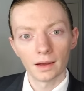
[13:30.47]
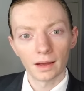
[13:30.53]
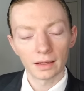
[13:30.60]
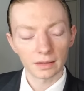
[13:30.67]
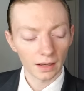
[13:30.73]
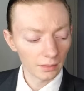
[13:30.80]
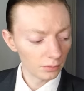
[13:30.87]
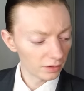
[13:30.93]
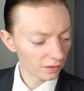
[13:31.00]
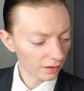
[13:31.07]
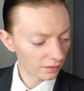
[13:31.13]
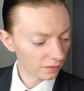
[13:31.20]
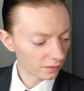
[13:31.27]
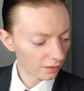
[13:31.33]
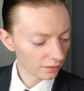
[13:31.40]
and I would say
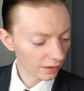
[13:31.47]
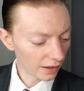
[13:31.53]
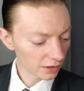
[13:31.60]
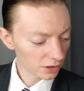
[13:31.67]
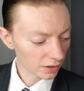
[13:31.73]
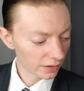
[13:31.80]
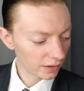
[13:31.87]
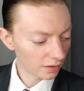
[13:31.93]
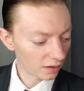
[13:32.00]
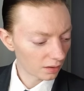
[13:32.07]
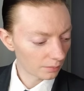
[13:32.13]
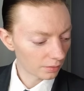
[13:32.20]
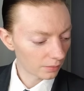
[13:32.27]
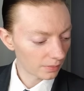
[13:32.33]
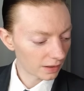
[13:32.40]
that this actually
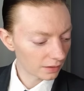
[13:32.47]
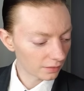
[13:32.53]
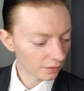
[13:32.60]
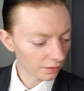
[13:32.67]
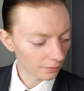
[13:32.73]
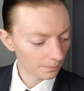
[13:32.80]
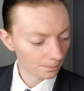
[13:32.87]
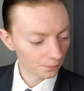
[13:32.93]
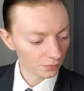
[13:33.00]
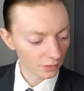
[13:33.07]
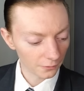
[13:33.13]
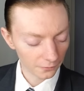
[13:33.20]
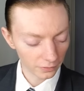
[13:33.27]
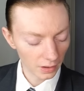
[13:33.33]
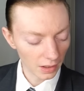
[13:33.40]
complements the
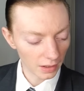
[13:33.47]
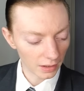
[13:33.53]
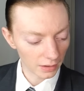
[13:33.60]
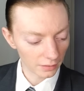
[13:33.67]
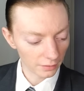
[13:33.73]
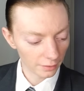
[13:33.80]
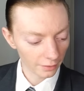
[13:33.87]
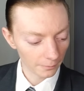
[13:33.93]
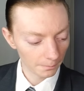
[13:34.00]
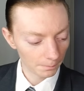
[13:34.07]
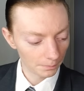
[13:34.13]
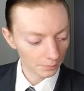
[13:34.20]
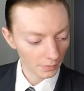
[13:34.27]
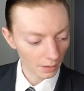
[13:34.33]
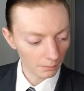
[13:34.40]
fries
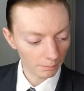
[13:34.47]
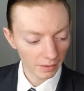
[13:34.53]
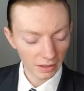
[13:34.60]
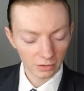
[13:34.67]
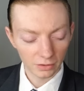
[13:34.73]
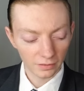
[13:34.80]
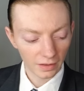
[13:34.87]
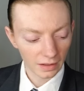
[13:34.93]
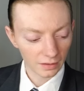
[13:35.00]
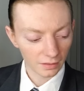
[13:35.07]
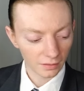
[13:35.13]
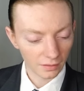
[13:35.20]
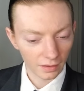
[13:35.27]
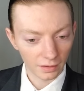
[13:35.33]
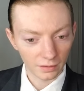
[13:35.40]
better than
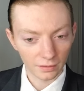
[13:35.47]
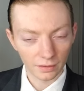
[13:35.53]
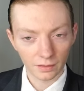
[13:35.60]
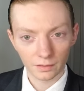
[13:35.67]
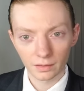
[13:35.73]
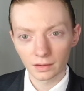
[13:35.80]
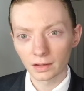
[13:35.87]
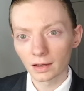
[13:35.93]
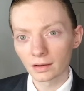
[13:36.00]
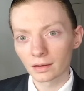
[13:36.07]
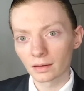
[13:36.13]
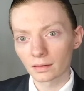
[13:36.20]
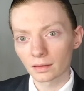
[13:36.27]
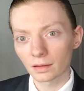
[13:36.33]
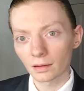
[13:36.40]
it does the
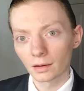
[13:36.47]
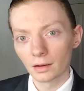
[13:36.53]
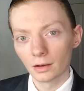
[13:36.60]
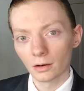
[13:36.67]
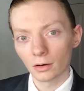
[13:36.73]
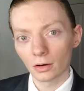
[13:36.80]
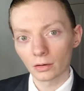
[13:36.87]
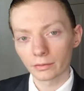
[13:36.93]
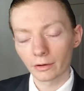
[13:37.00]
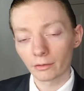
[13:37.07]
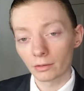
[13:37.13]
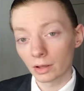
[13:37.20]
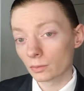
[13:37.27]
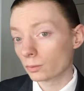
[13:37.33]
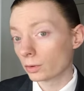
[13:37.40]
nuggets, although
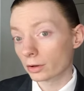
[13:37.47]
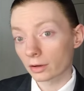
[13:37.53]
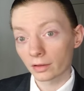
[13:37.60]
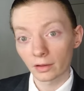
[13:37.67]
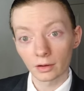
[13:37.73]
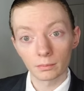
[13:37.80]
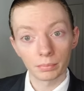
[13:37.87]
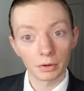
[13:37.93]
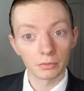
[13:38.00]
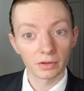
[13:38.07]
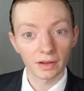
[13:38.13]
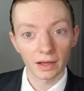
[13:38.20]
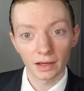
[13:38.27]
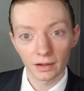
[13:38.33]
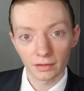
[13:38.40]
it works in both
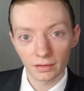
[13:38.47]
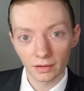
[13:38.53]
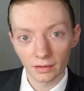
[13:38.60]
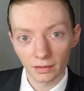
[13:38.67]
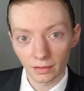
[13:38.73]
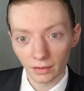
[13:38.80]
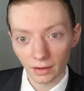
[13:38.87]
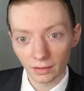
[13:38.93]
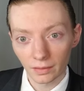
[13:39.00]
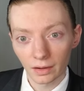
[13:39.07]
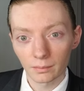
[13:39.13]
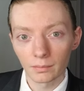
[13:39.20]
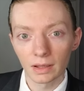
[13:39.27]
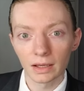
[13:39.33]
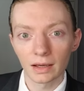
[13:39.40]
cases, and
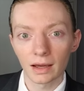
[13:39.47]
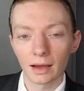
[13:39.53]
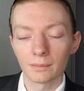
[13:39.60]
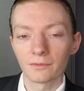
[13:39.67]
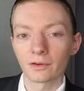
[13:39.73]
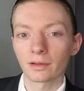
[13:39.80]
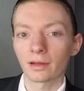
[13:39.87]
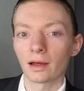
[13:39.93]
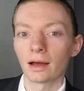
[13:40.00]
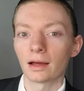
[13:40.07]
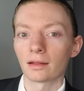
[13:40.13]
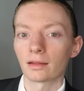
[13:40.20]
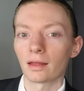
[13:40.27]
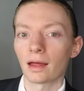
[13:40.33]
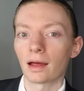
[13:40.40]
let me
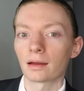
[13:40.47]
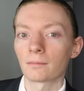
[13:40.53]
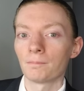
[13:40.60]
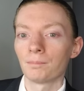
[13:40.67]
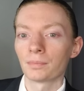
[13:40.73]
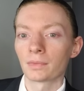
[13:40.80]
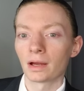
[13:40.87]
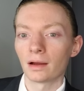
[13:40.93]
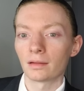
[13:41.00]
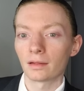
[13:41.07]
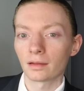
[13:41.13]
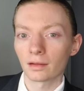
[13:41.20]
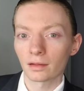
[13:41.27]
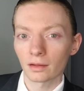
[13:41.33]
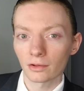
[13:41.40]
emphasize that
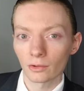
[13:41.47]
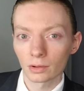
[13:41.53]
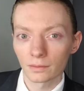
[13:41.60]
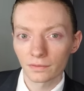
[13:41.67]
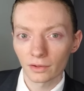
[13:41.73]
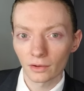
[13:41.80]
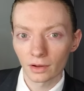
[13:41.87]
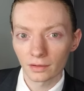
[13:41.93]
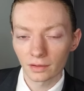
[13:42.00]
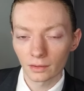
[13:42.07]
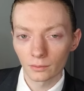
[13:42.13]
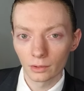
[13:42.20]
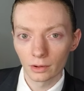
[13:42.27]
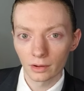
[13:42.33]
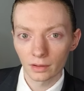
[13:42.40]
this is the sort of sauce that
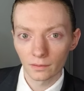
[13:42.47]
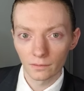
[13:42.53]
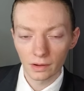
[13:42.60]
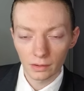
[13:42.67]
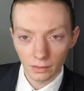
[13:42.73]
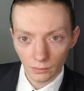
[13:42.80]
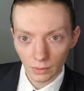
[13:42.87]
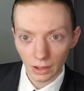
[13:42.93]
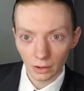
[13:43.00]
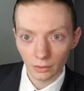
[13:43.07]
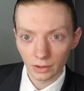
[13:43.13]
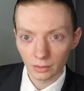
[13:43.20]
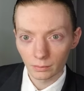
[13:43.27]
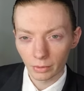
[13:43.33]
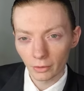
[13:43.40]
works very well
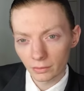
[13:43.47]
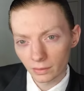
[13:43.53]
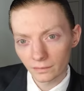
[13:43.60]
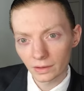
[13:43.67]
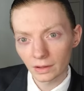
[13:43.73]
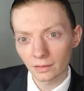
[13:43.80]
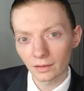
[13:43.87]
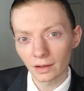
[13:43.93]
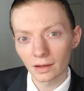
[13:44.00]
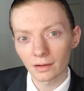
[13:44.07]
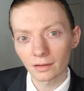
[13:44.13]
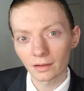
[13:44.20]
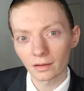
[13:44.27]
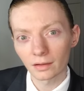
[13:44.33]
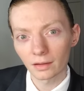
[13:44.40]
in both of these
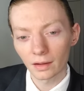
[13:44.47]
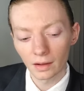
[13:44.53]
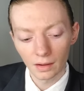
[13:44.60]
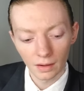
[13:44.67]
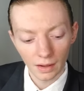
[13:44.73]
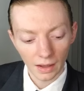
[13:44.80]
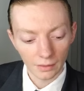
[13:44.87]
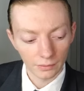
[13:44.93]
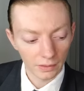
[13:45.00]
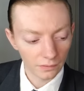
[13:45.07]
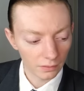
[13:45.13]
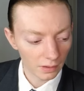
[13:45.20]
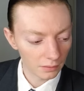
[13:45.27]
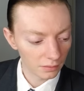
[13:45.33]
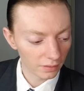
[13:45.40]
cases.
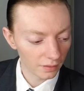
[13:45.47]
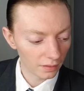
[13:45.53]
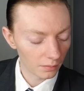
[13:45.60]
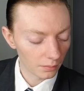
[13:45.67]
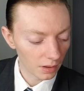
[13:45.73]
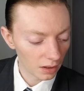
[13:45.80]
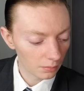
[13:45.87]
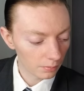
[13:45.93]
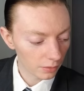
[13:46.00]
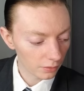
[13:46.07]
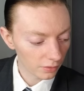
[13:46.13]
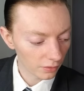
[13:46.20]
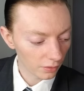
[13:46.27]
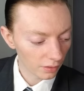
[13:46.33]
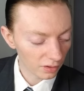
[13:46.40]
However, I would say the Mambo
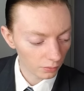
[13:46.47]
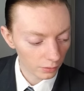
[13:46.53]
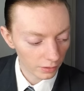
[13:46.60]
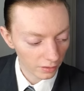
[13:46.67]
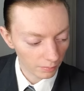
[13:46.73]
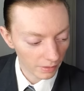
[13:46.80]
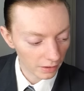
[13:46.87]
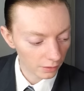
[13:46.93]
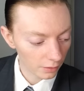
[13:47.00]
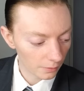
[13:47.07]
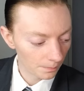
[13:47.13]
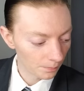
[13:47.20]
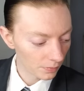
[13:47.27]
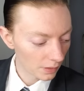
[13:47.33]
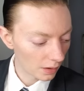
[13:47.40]
sauce works better
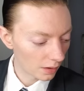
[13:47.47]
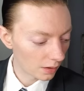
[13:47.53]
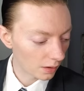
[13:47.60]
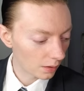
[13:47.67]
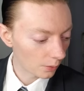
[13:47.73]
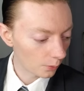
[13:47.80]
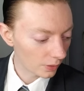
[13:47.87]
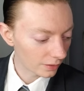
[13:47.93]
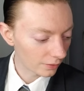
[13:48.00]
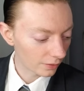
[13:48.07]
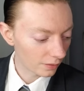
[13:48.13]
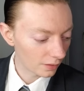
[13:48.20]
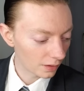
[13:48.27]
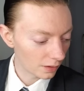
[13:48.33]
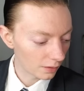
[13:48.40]
with
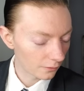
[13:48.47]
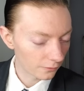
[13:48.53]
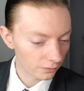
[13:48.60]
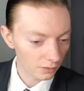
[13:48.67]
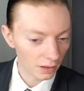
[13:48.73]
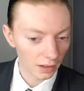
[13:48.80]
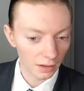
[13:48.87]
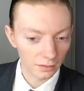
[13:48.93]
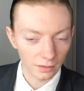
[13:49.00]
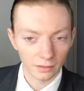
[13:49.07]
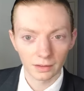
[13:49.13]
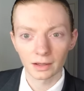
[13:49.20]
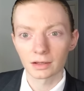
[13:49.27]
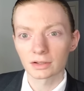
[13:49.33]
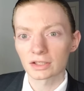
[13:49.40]
the fries. I
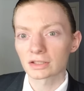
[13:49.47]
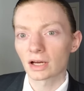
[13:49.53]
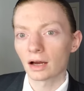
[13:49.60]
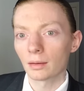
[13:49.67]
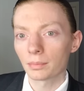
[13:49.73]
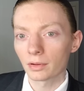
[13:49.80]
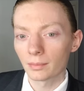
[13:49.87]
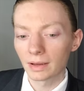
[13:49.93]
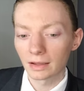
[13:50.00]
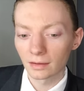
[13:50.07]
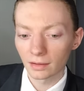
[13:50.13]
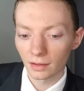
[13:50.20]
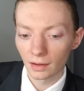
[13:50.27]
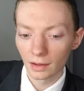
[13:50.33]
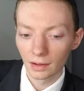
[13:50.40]
think it just
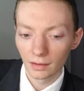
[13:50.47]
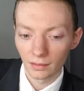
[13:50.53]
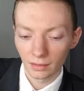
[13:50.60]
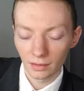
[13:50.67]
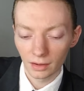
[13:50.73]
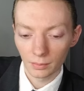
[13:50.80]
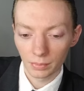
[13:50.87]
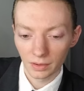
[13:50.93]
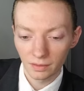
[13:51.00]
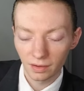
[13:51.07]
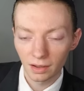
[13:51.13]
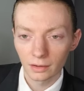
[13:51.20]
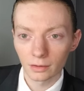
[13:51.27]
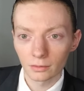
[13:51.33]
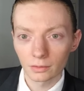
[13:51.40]
complements the
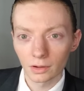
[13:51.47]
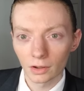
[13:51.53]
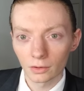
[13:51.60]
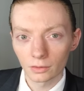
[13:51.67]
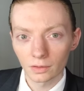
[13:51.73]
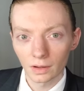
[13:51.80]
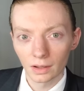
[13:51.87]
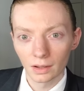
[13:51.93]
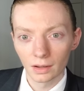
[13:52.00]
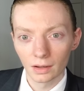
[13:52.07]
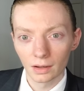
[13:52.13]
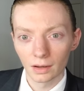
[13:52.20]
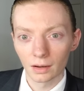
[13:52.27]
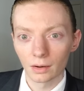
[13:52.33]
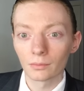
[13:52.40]
potato note
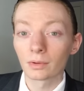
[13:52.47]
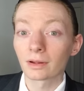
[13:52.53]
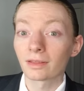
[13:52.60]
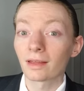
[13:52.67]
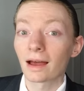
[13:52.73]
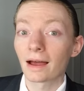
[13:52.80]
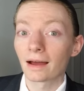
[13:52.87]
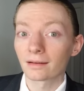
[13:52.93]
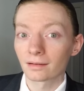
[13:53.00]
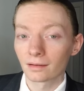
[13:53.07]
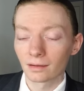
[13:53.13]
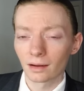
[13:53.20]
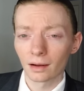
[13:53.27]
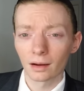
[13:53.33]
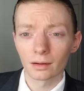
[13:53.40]
with that
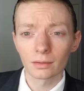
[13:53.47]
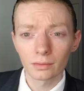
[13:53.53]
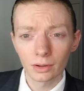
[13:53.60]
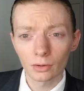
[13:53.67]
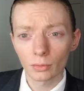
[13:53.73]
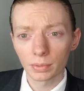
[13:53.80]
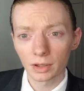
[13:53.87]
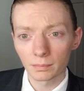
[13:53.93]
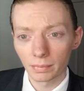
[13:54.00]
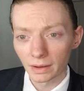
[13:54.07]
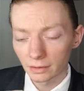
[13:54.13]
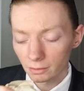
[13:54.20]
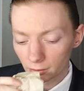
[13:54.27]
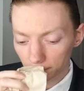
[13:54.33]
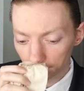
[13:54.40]
a little bit
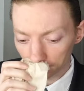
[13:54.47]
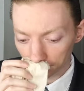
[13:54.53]
better.